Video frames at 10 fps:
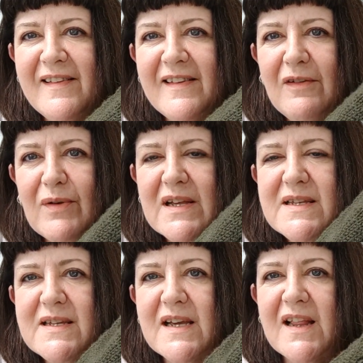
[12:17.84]
see if you can
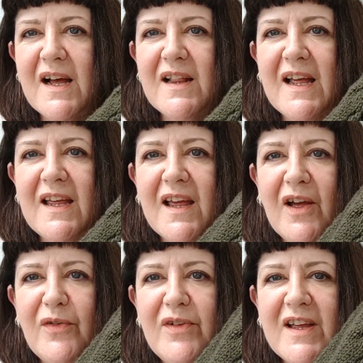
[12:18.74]
see that, there you go,
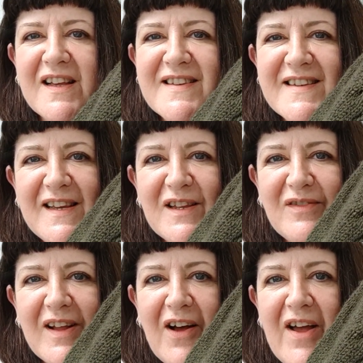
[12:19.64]
you can see
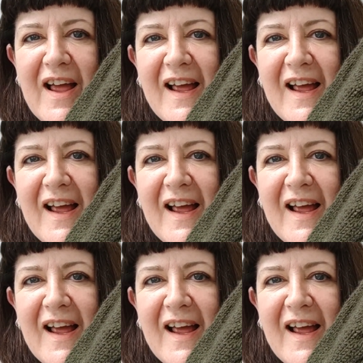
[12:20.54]
them now.